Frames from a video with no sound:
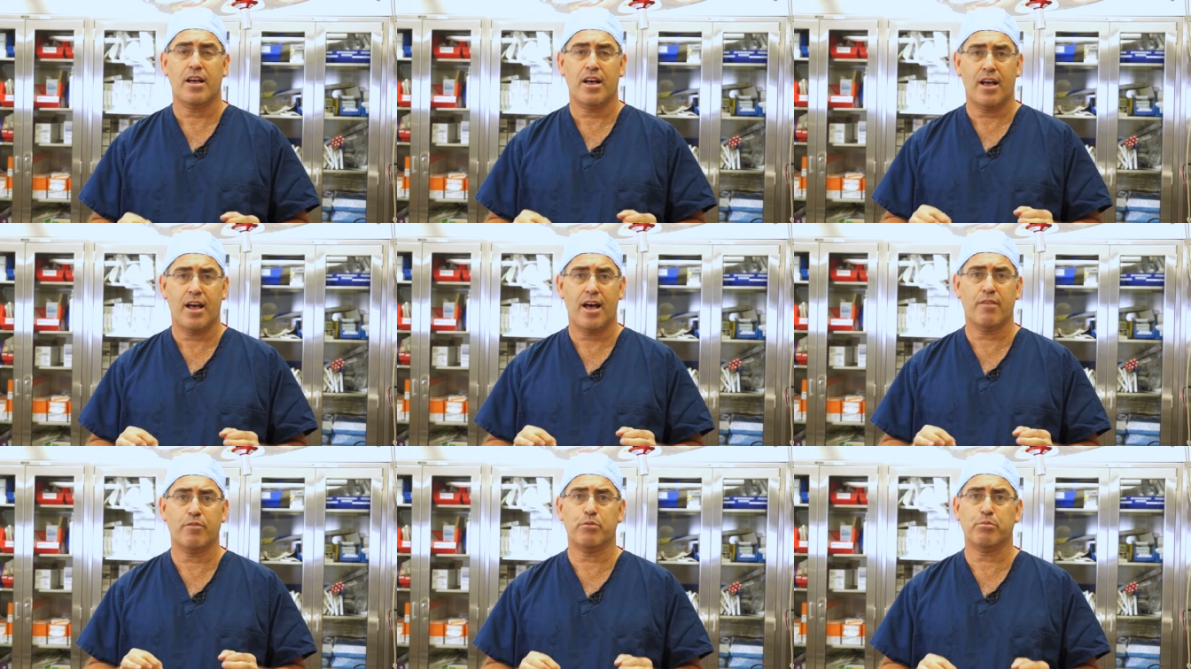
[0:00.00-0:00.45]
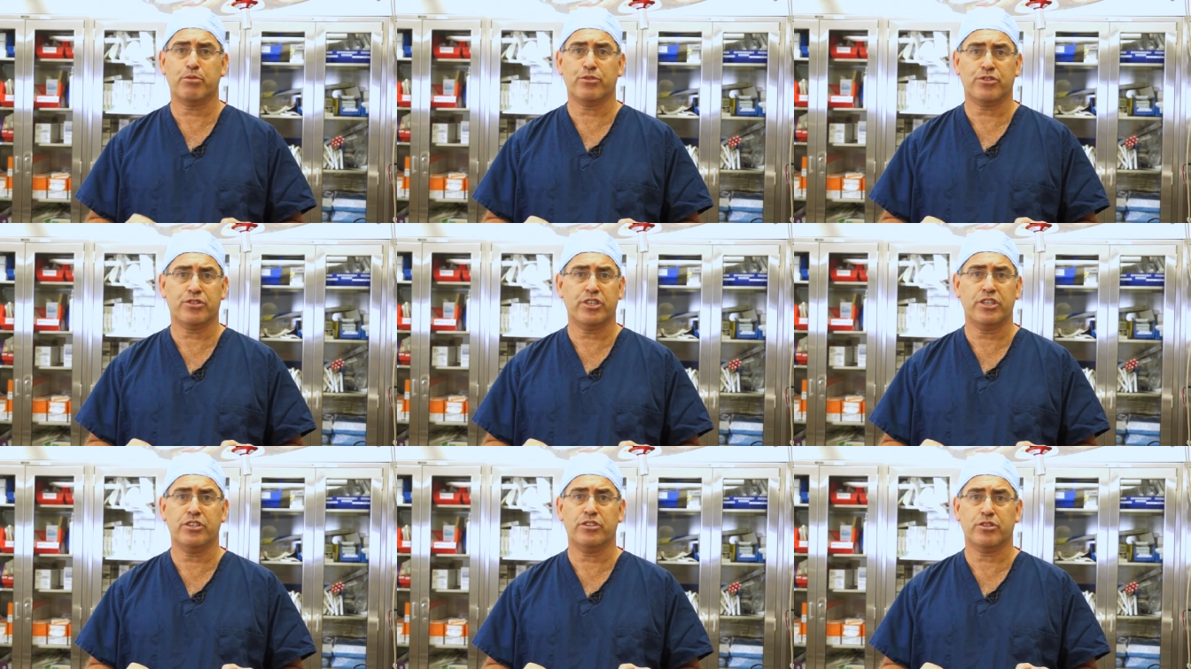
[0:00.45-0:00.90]
have a
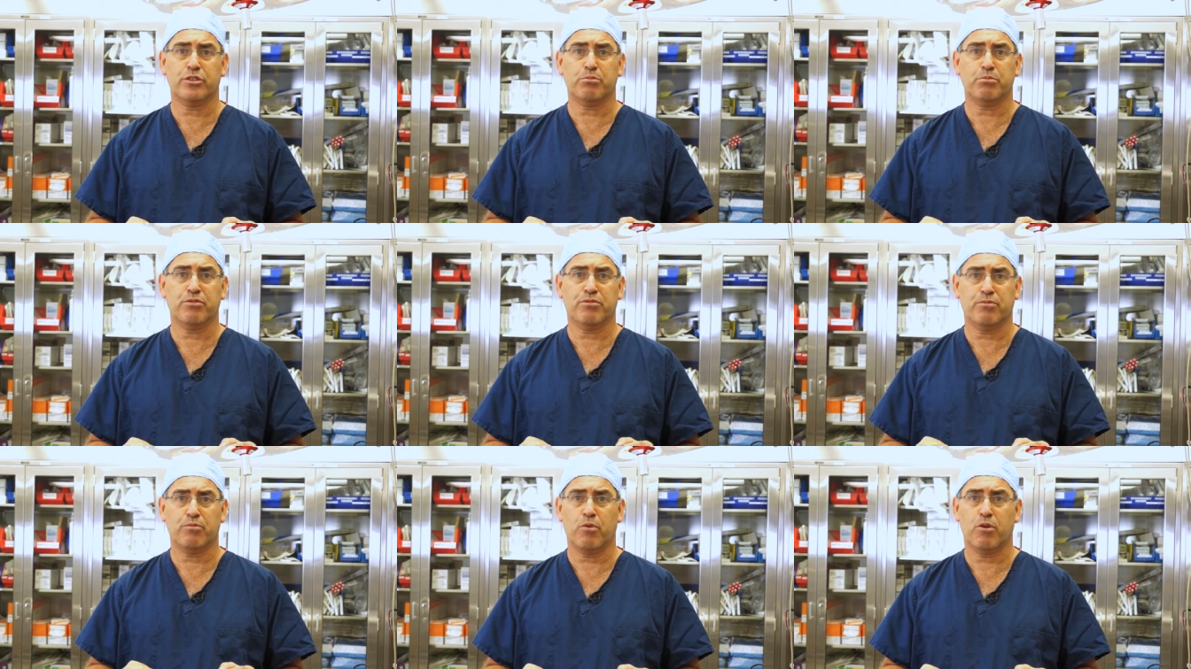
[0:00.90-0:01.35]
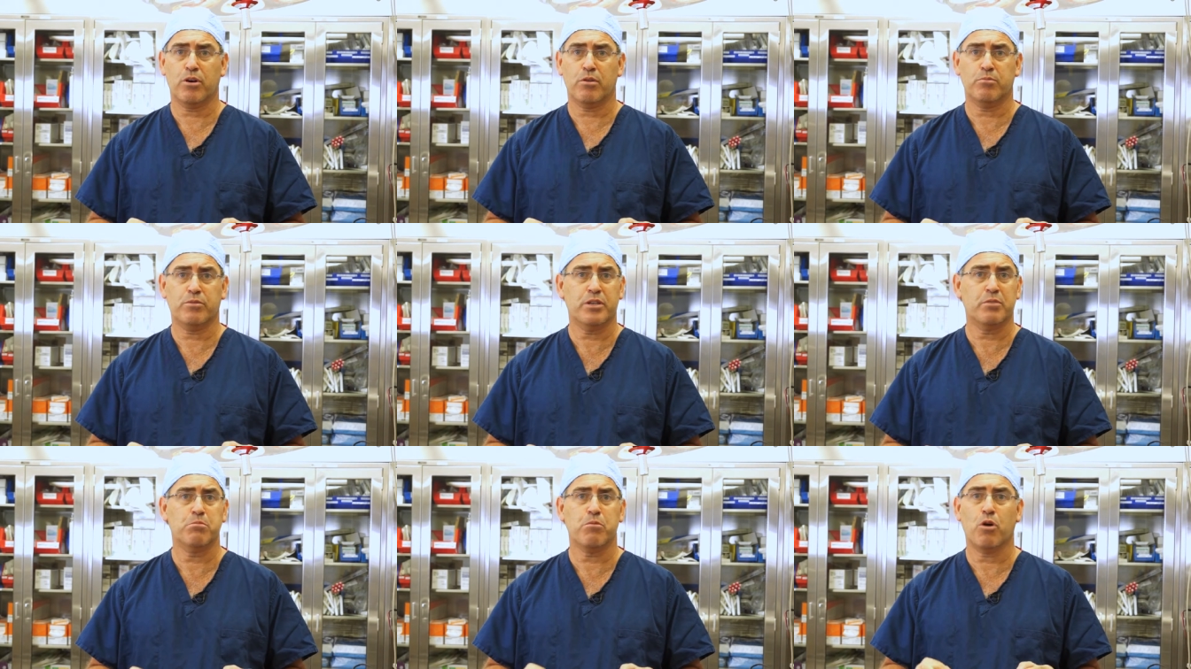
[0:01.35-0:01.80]
procedure
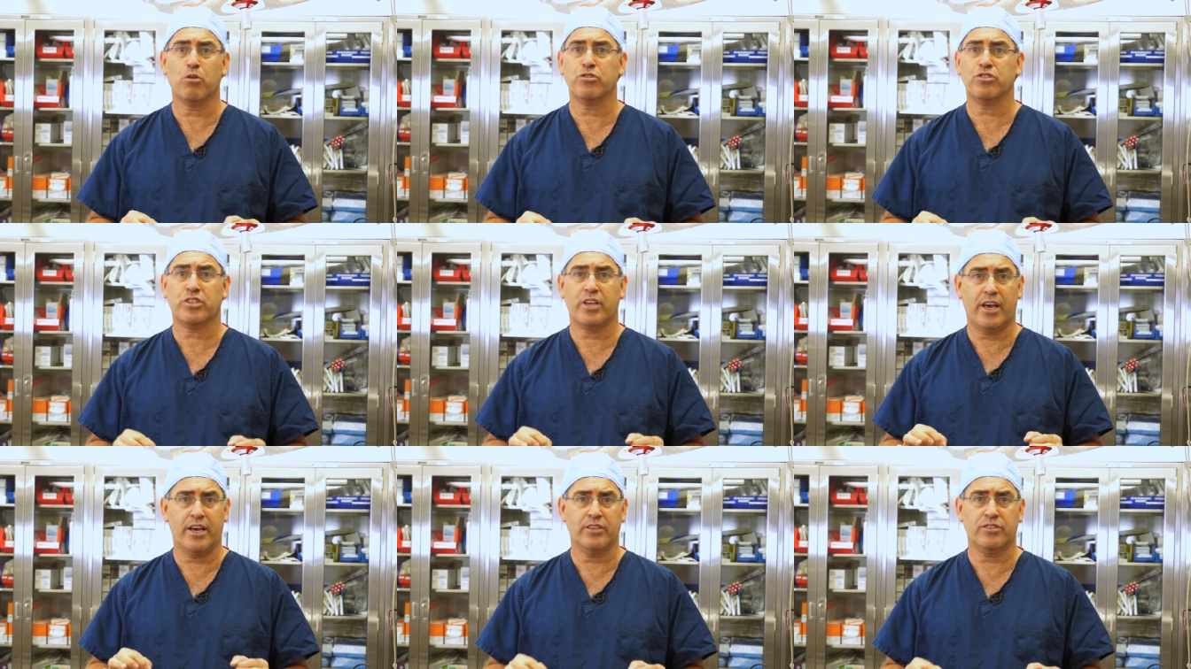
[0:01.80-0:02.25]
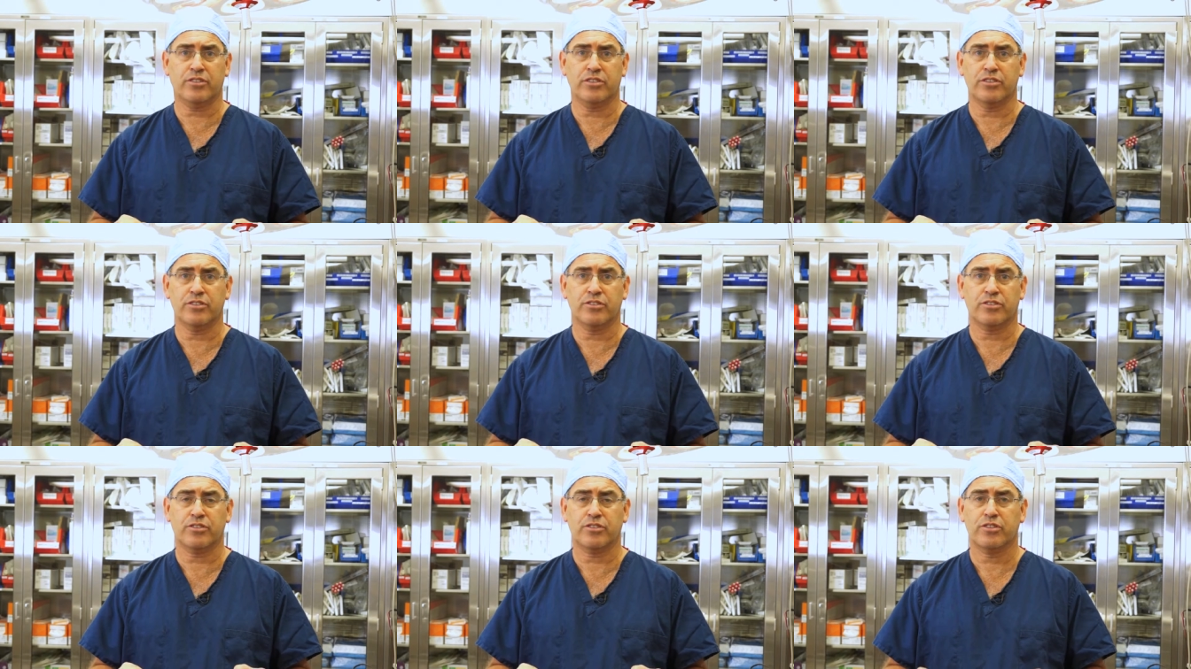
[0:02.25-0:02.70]
performed in most
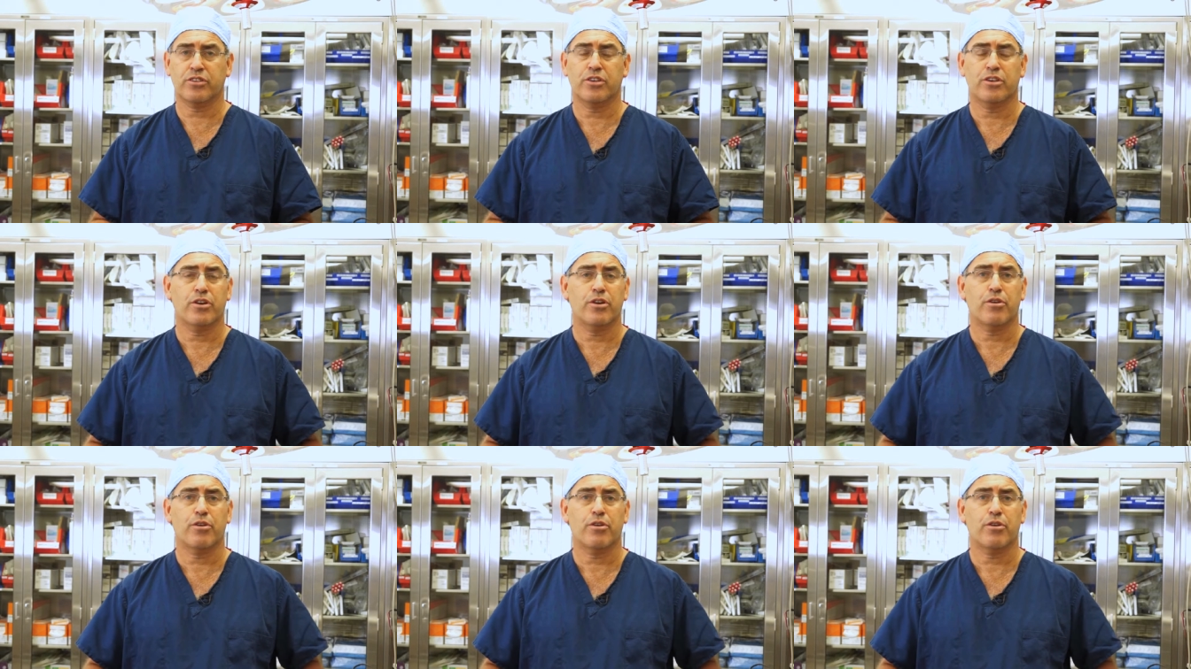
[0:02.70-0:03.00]
cases